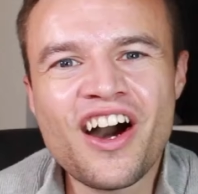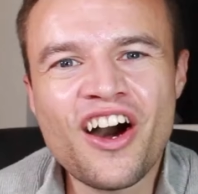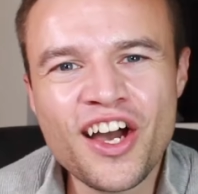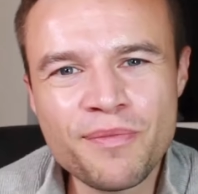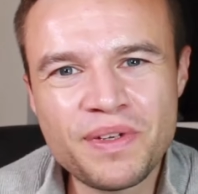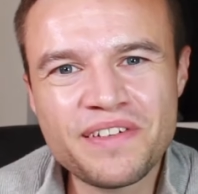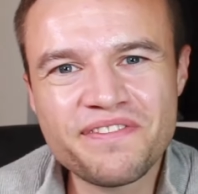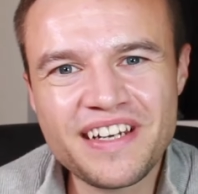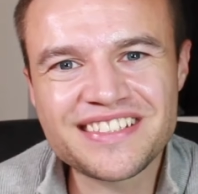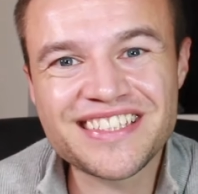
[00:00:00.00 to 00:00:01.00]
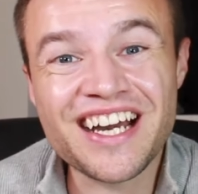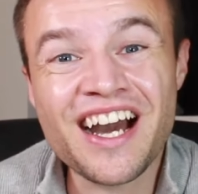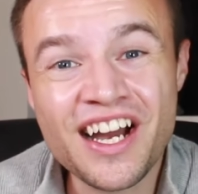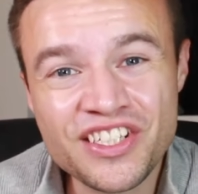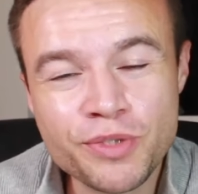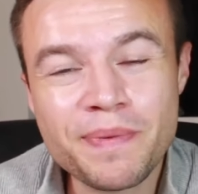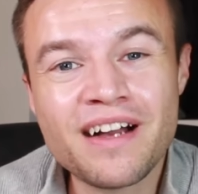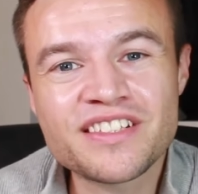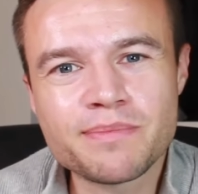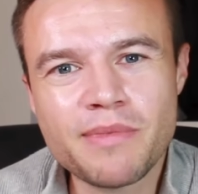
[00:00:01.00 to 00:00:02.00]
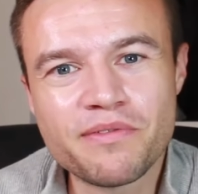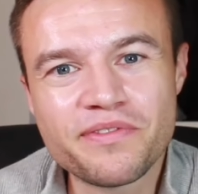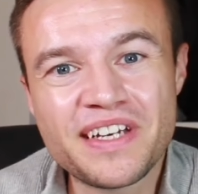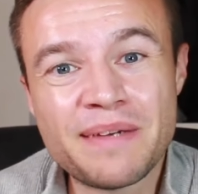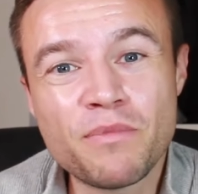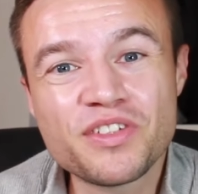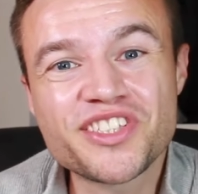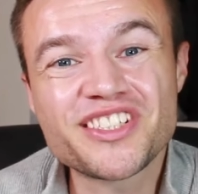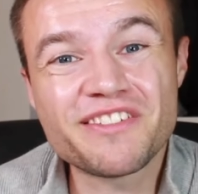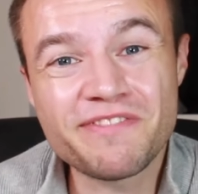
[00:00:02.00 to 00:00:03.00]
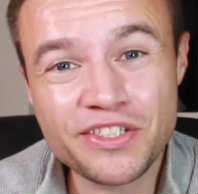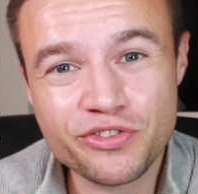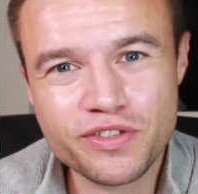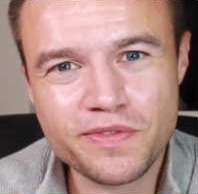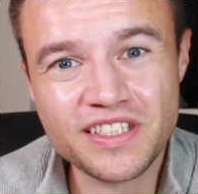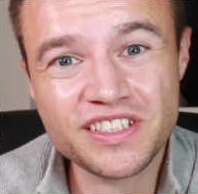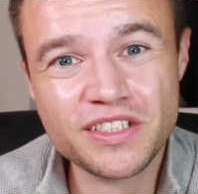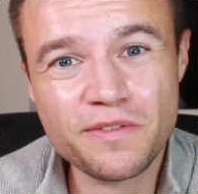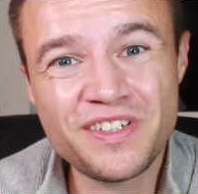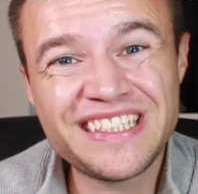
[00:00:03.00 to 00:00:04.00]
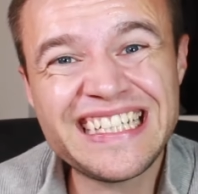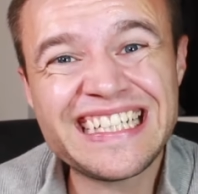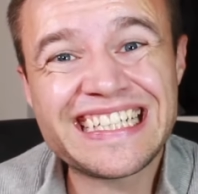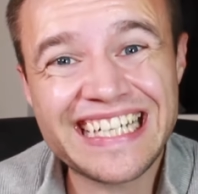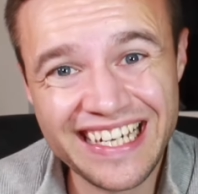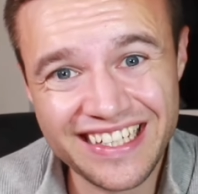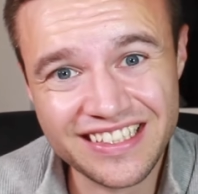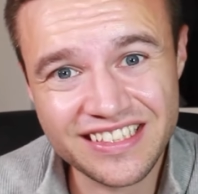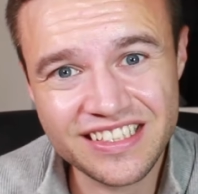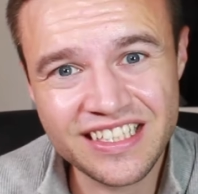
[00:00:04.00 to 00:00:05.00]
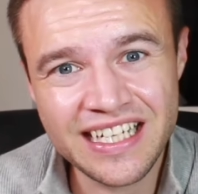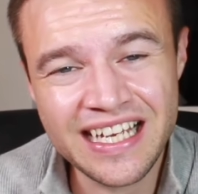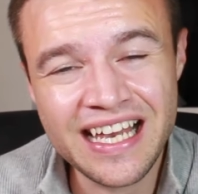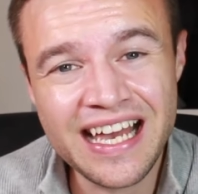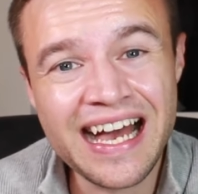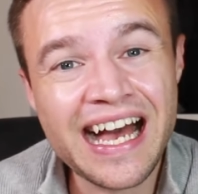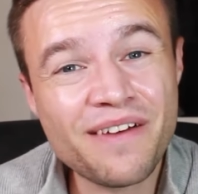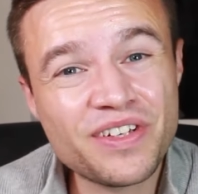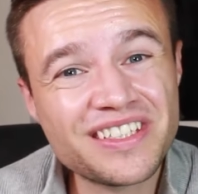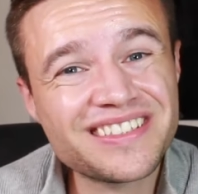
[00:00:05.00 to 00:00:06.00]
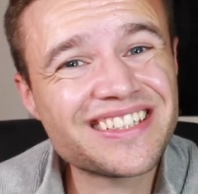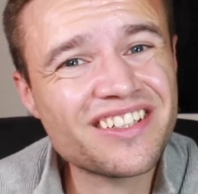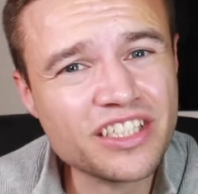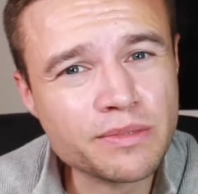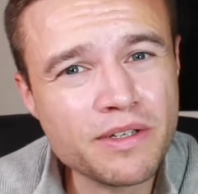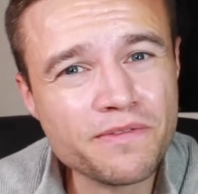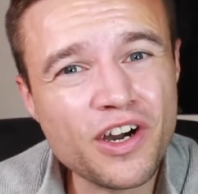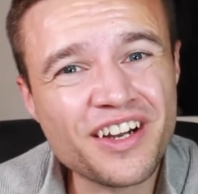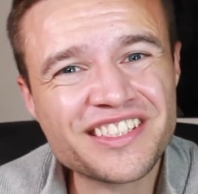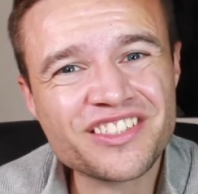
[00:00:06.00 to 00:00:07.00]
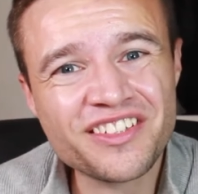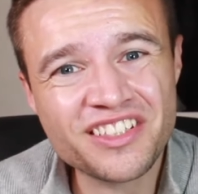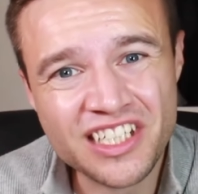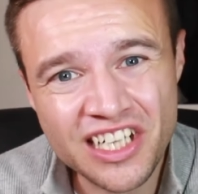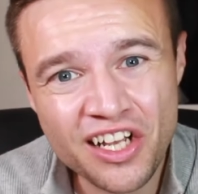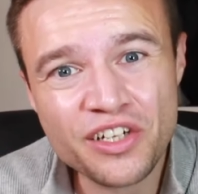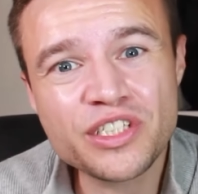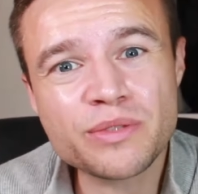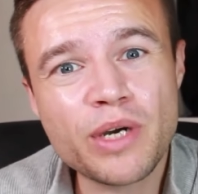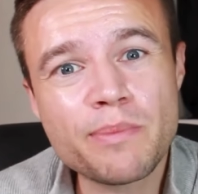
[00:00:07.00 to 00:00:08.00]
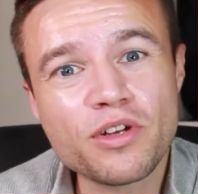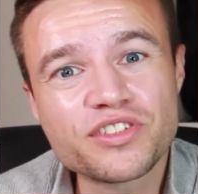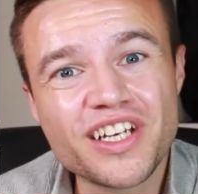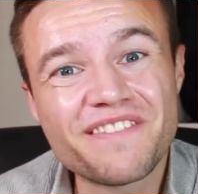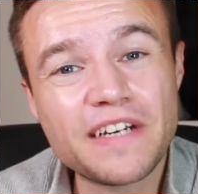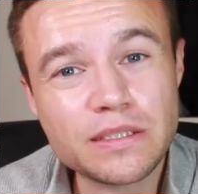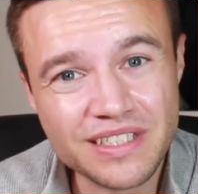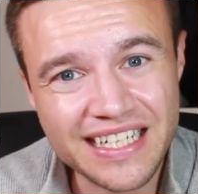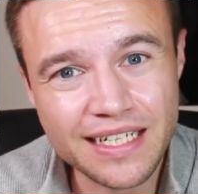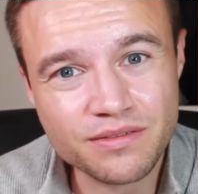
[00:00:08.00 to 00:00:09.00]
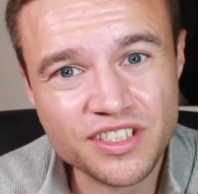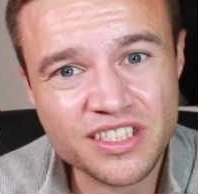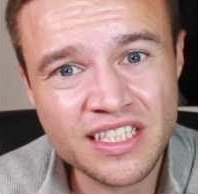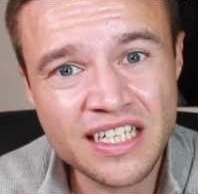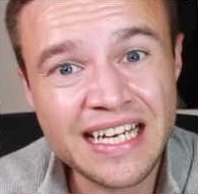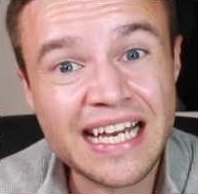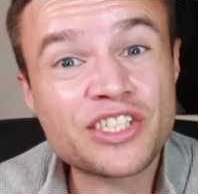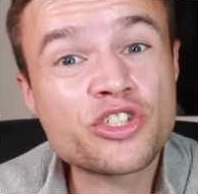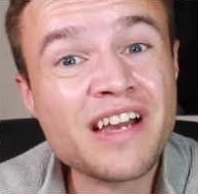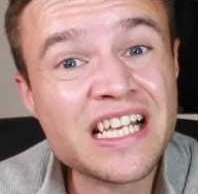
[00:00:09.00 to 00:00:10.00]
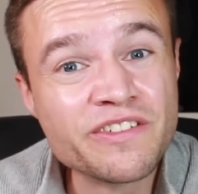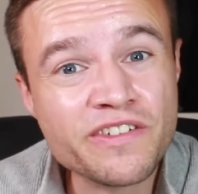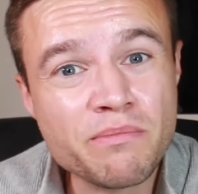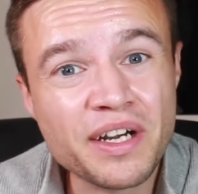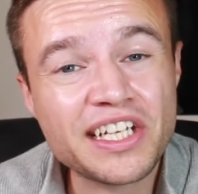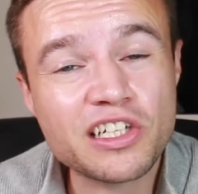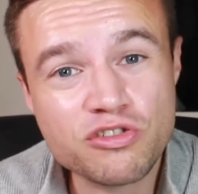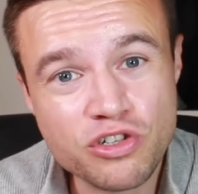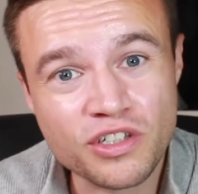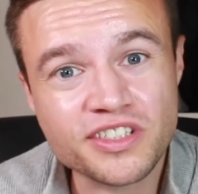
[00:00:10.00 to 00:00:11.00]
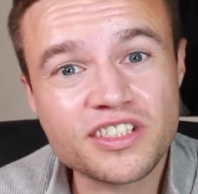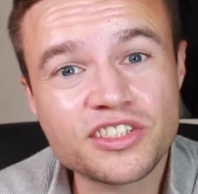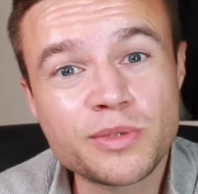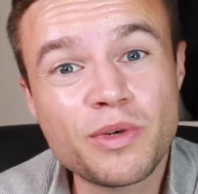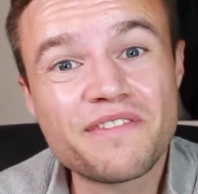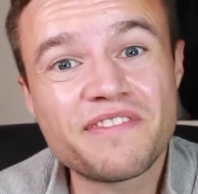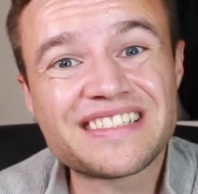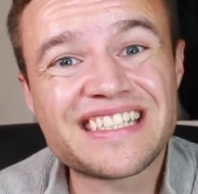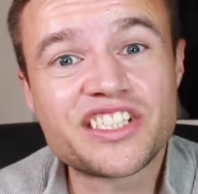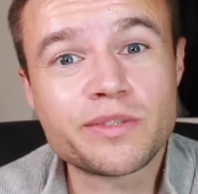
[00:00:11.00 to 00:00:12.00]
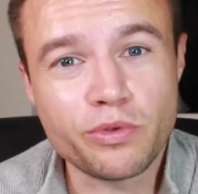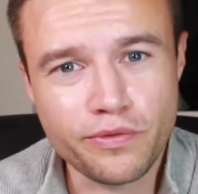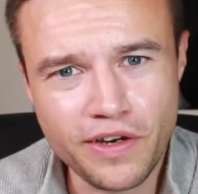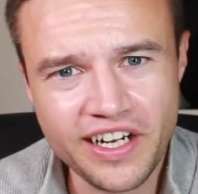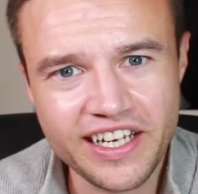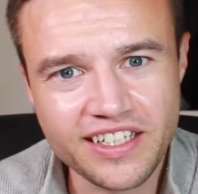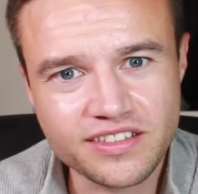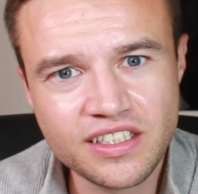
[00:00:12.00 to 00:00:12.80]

I've been investing £100 a month in Monzo's Adventurous Fund for nearly a year. However, last month I decided to close my Monzo investment accounts and transfer the money across to my InvestEngine portfolio.